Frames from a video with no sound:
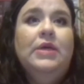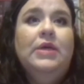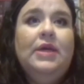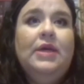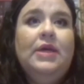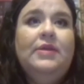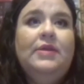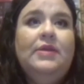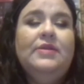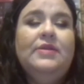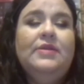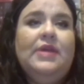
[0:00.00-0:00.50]
I
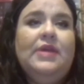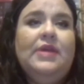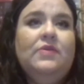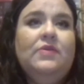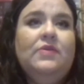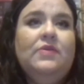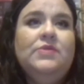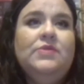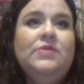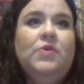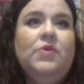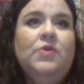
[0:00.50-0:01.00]
think that
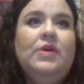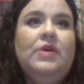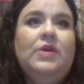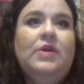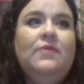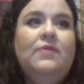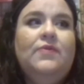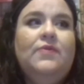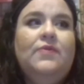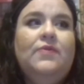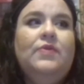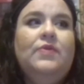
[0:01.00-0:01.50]
was more
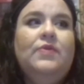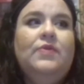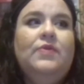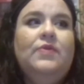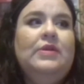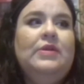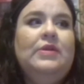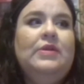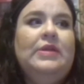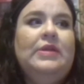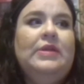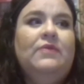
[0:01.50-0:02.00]
helpful
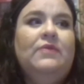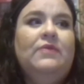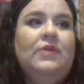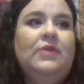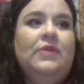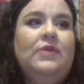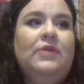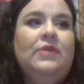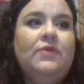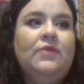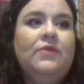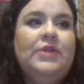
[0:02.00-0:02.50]
than even
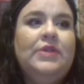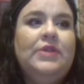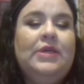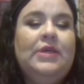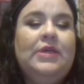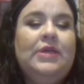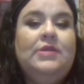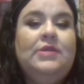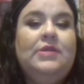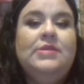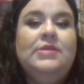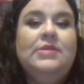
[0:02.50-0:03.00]
the 4
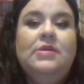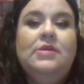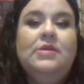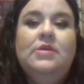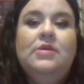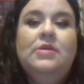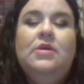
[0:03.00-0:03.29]
days,